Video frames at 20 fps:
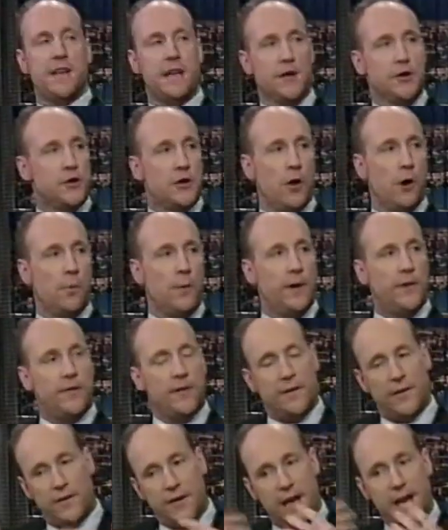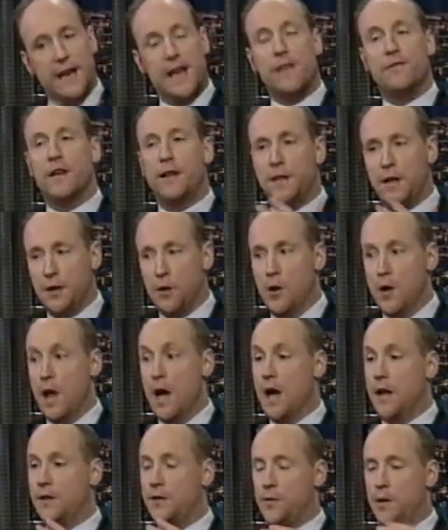to get in show business, and I didn't have anything going
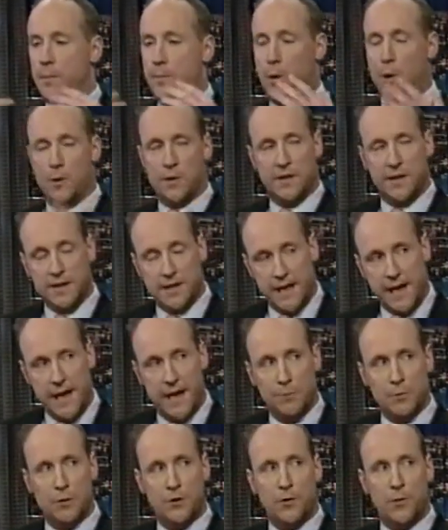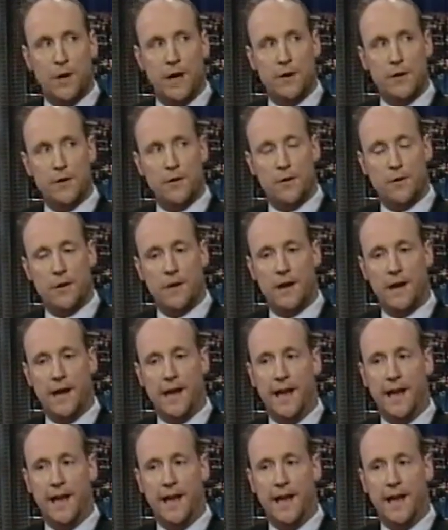on, so I posed as an animal trainer,